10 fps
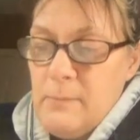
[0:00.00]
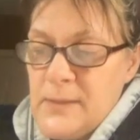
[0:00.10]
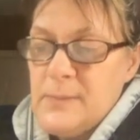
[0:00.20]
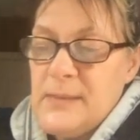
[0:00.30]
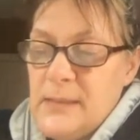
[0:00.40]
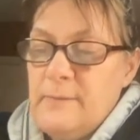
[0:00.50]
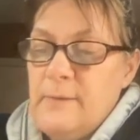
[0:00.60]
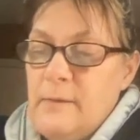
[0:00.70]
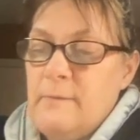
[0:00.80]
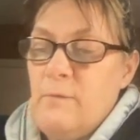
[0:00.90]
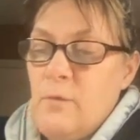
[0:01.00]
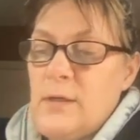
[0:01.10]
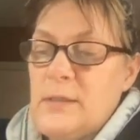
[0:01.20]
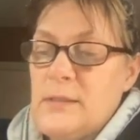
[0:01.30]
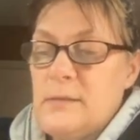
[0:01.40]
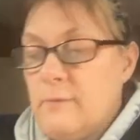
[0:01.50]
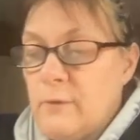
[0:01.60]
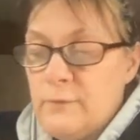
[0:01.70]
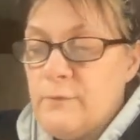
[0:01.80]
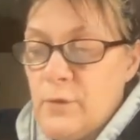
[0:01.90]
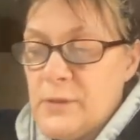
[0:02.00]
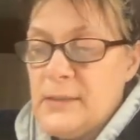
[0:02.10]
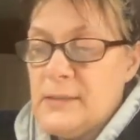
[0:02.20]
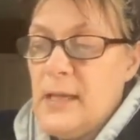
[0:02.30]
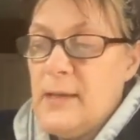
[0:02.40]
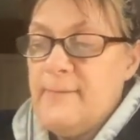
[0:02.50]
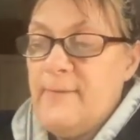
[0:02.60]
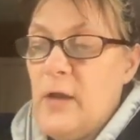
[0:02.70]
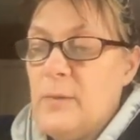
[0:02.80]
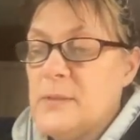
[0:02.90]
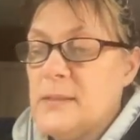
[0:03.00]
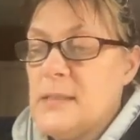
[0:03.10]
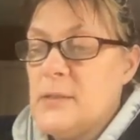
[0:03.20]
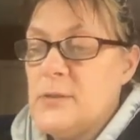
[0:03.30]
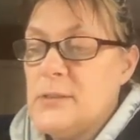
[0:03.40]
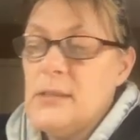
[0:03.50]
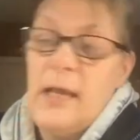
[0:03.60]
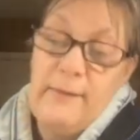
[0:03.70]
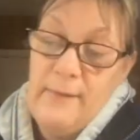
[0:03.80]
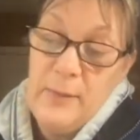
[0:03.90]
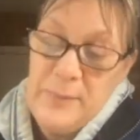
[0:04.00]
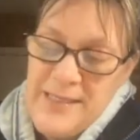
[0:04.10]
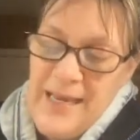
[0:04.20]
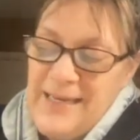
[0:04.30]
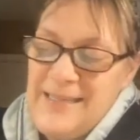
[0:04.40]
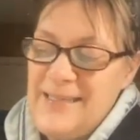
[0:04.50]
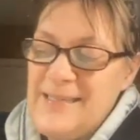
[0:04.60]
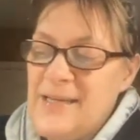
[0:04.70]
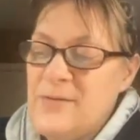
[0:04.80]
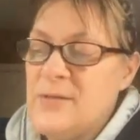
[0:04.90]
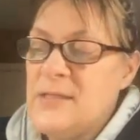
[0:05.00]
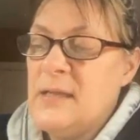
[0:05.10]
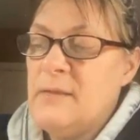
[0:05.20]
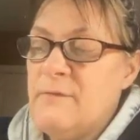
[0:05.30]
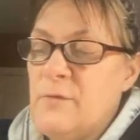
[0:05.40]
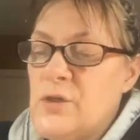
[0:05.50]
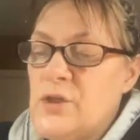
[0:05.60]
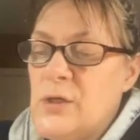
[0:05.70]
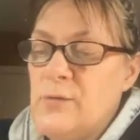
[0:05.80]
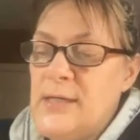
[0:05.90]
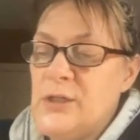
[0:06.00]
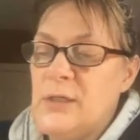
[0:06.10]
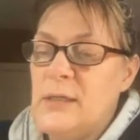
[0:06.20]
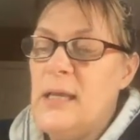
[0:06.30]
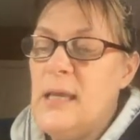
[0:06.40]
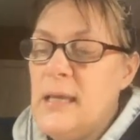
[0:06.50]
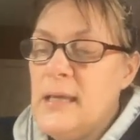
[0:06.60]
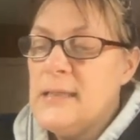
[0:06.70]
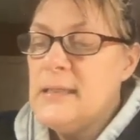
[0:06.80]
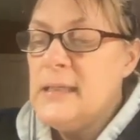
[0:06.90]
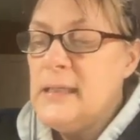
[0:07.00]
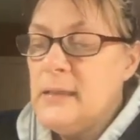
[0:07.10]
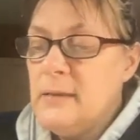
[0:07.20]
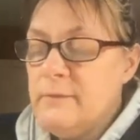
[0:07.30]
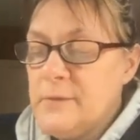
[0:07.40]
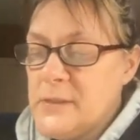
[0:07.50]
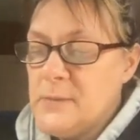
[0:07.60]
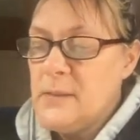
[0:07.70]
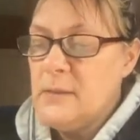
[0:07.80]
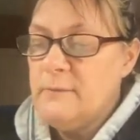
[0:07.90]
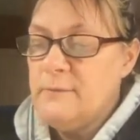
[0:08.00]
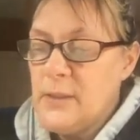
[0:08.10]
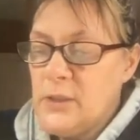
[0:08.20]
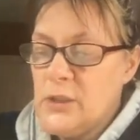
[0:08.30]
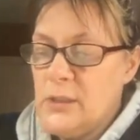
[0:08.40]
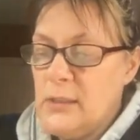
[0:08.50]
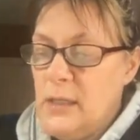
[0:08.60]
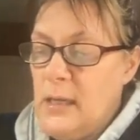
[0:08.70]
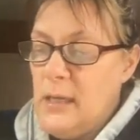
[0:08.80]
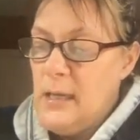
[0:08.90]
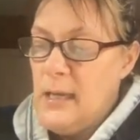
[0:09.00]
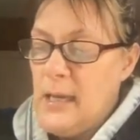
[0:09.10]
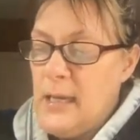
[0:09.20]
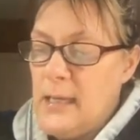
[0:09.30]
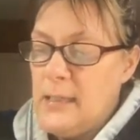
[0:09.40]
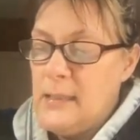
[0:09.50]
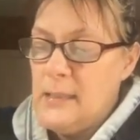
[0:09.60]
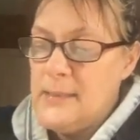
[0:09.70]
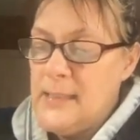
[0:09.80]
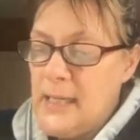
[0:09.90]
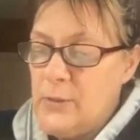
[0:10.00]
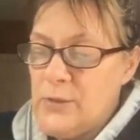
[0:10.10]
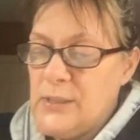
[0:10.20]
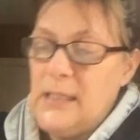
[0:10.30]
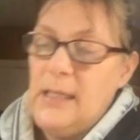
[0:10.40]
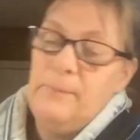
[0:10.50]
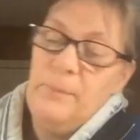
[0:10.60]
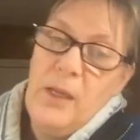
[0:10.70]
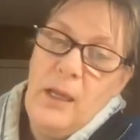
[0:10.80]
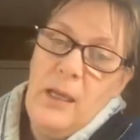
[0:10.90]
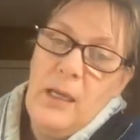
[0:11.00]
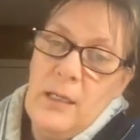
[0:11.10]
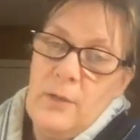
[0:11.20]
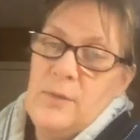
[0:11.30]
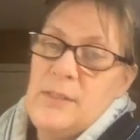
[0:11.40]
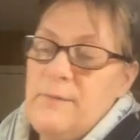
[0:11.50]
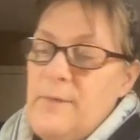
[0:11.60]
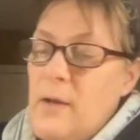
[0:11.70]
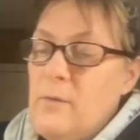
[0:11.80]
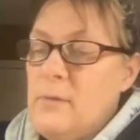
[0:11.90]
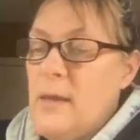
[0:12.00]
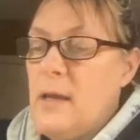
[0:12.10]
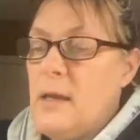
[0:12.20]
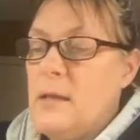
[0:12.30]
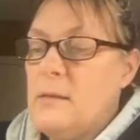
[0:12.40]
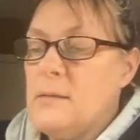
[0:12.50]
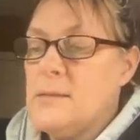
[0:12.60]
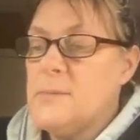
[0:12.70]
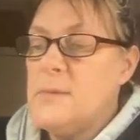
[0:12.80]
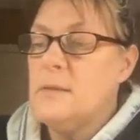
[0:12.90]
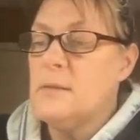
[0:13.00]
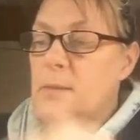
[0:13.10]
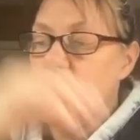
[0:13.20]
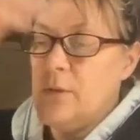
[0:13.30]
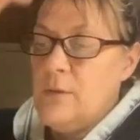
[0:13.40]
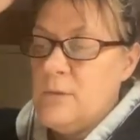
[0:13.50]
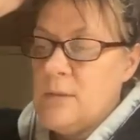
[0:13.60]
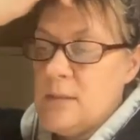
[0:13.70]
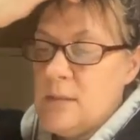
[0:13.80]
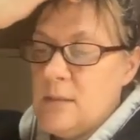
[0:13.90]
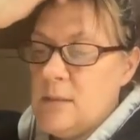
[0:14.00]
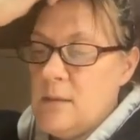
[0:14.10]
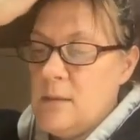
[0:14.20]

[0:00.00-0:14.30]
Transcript: specific force or forces have helped scientists understand the force generation needed for spindle function and integrity. And it was found that the spindle can produce